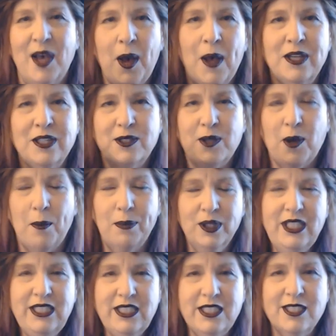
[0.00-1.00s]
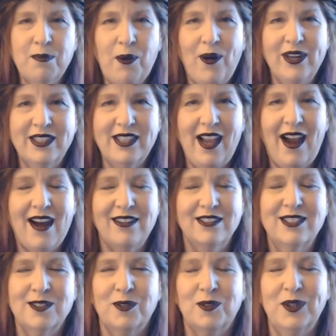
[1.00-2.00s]
So please support the
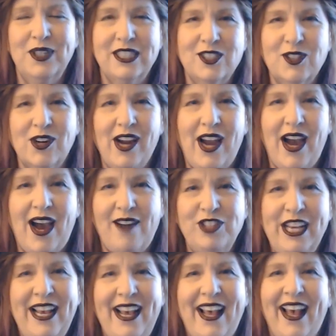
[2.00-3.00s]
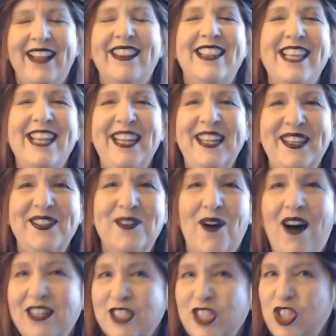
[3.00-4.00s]
House of Witchcraft. And thank you
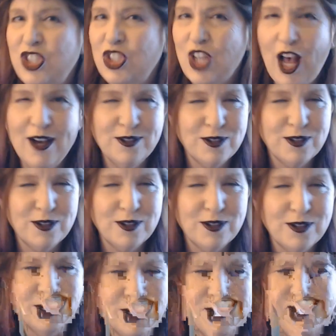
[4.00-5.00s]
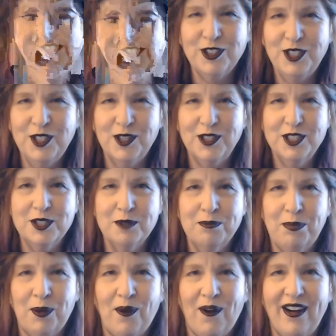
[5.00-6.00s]
all so, so much for your
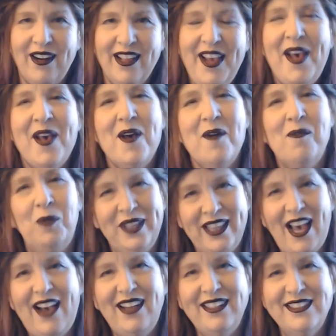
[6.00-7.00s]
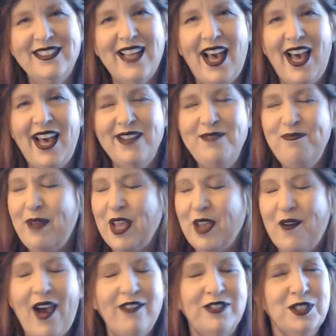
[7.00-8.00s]
support. And with that said, may you
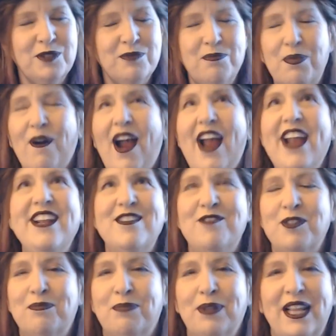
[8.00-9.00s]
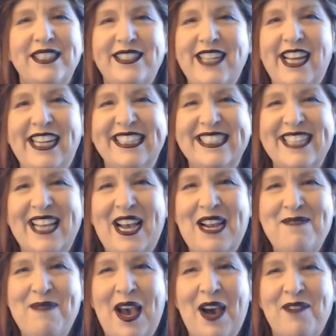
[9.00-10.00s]
have as bright of a blessed day as I'm
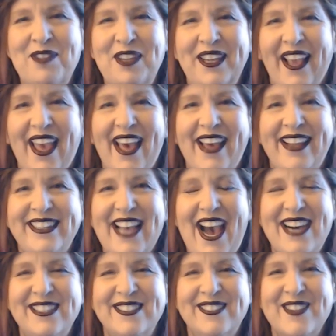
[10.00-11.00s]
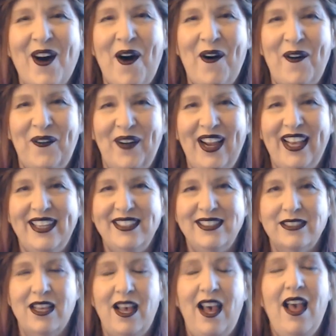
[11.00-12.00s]
having. And as
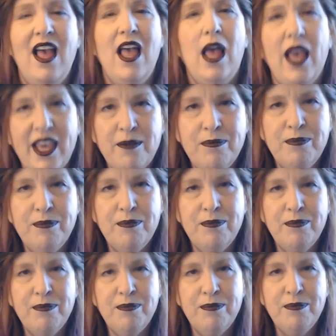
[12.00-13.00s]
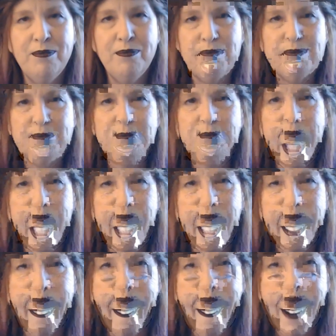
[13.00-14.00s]
always, amen,
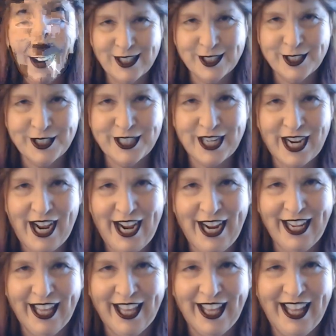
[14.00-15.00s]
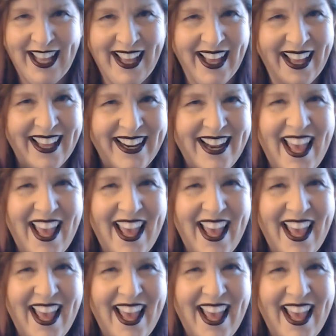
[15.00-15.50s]
be Ashe, and